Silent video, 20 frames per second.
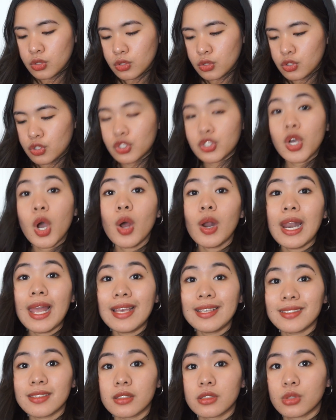So,
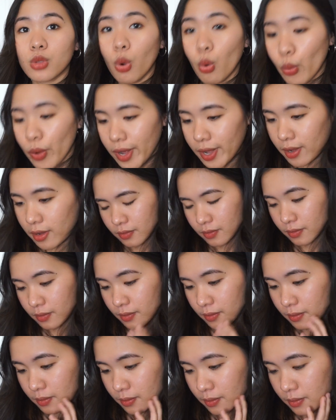let's do it.
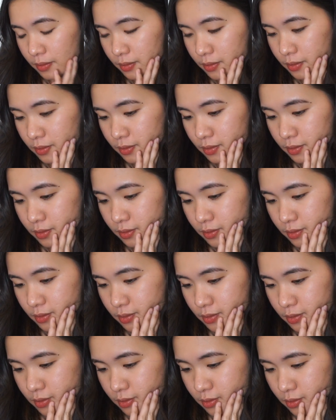B T
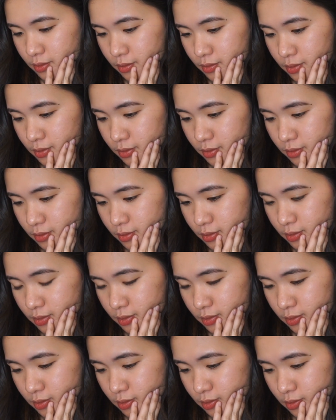S, and first of
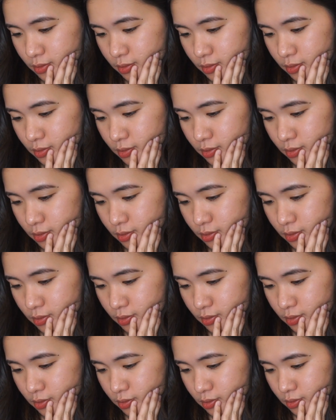all, let's have
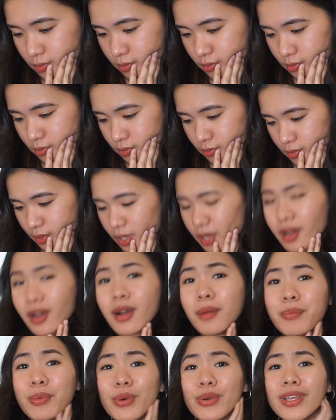introductions. Introduce yourselves.
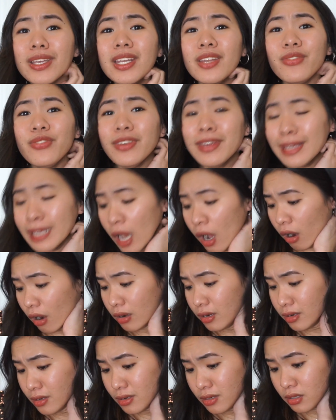Oh, Pogi ni V!
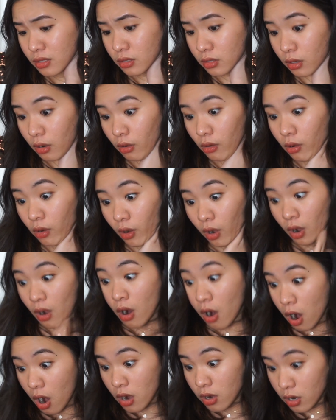Hello! My name is
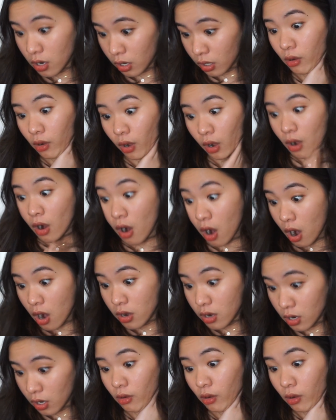Ara. Hello! Hello!
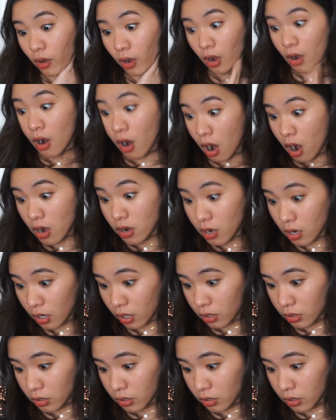Hello! Hello! Hello!